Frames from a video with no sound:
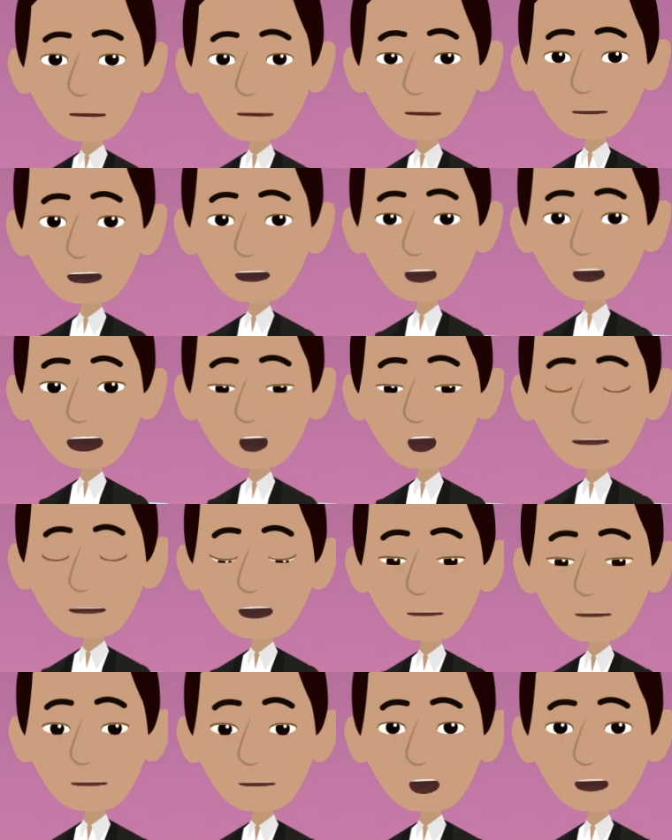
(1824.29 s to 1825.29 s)
allows
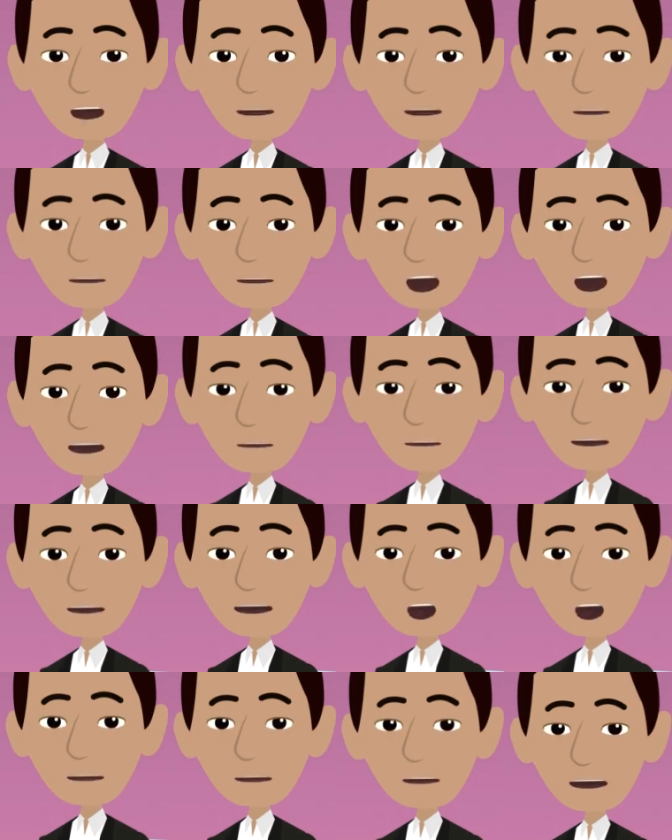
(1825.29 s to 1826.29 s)
us to increase the
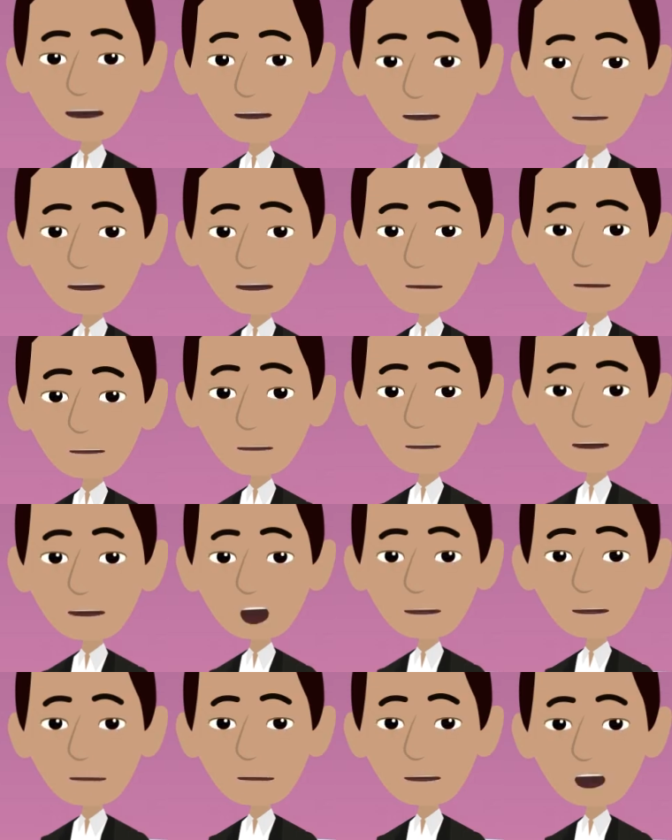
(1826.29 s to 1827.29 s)
definition of
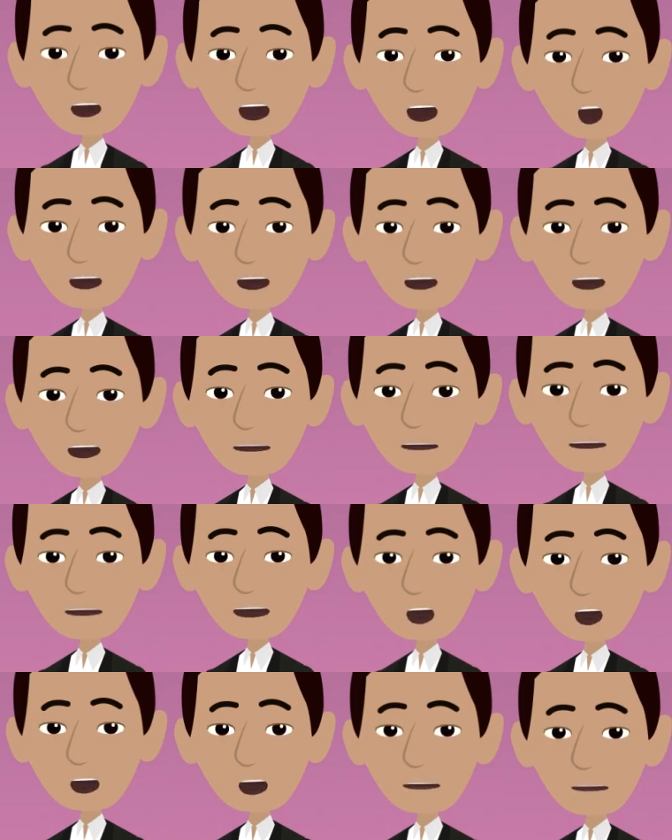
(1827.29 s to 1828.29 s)
our
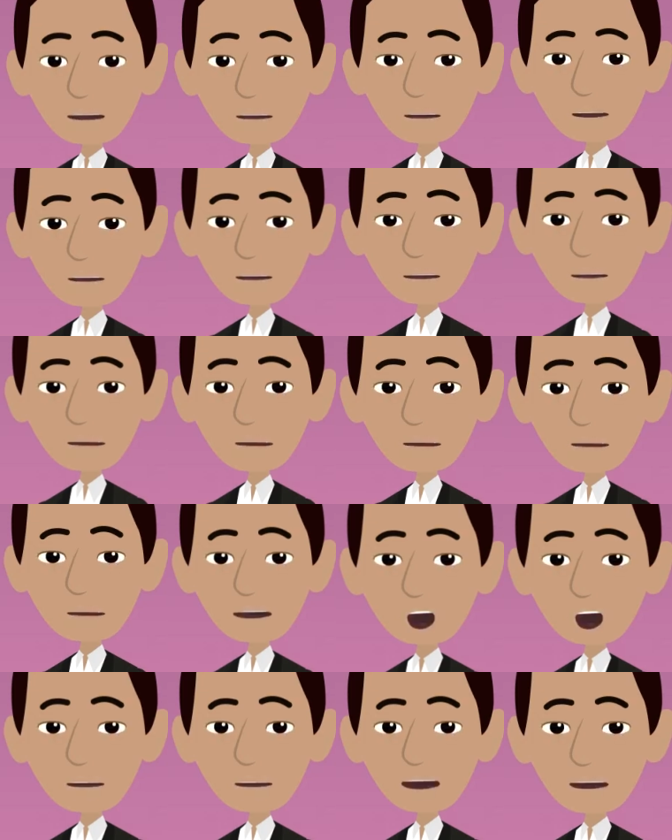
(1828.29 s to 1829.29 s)
reality
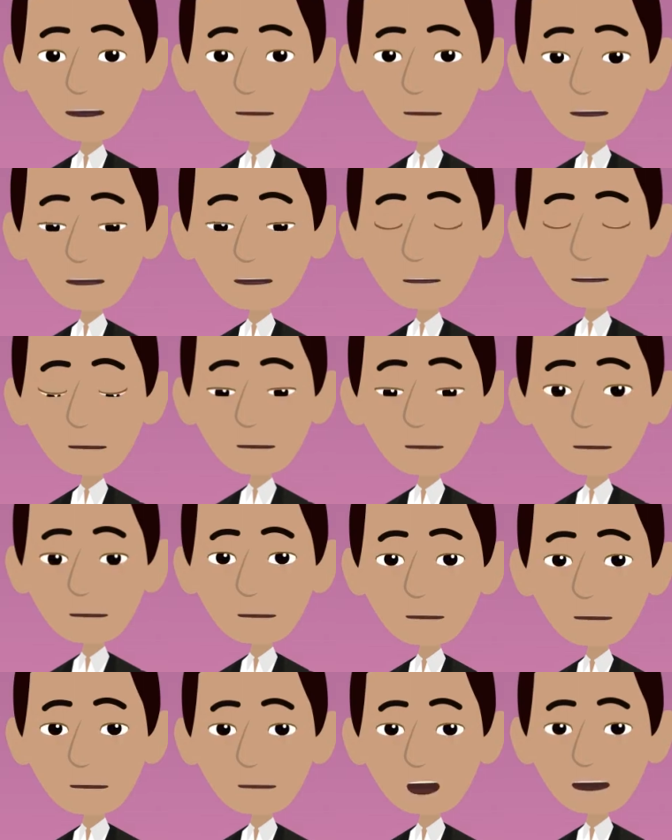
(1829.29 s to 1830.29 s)
that much more.
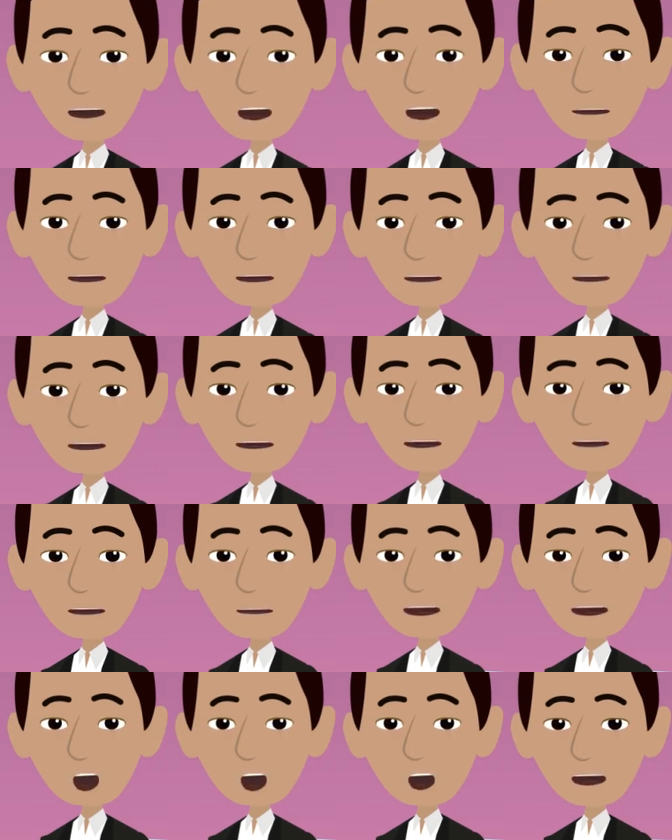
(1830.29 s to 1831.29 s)
And this is of
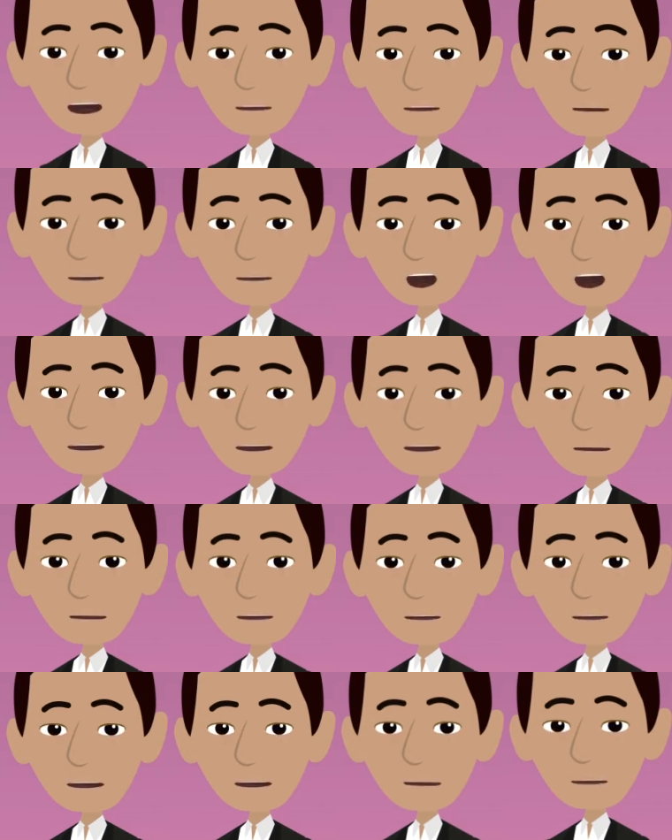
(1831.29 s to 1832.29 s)
great service to
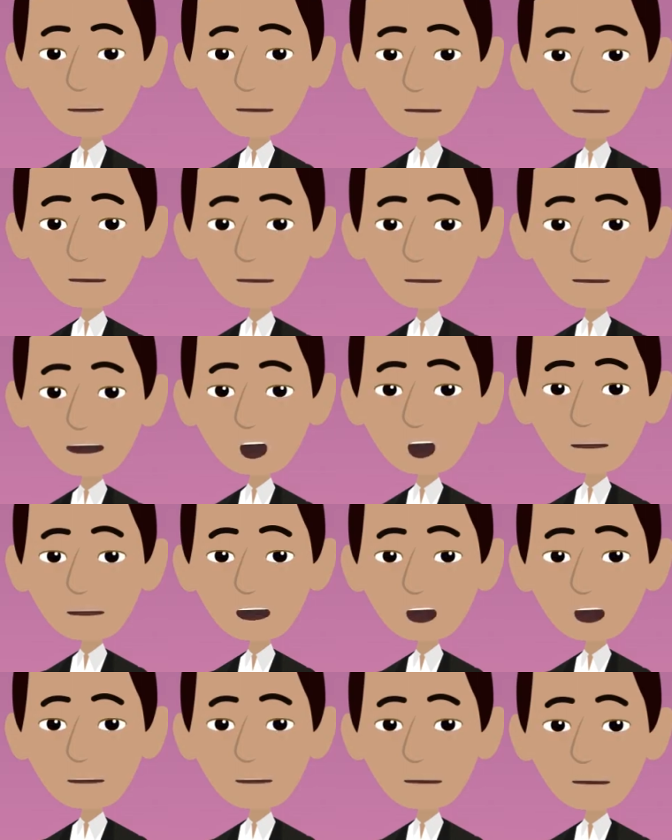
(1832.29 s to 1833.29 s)
us, as
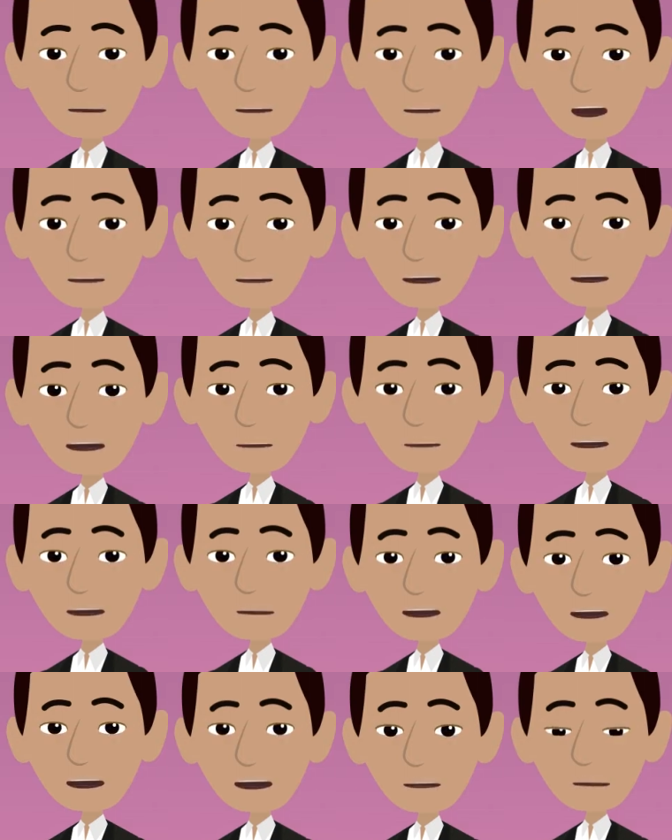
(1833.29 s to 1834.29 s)
much as you
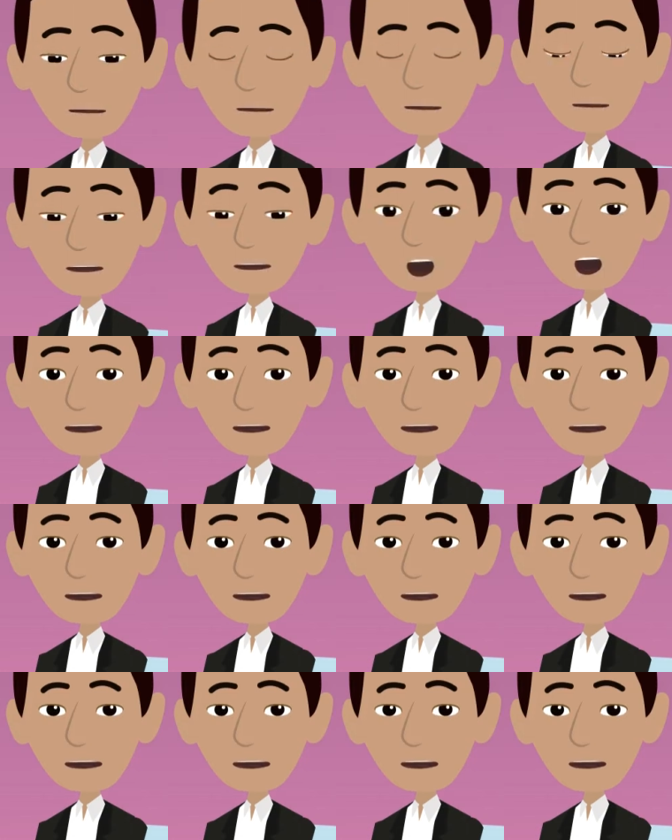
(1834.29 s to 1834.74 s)
perceive that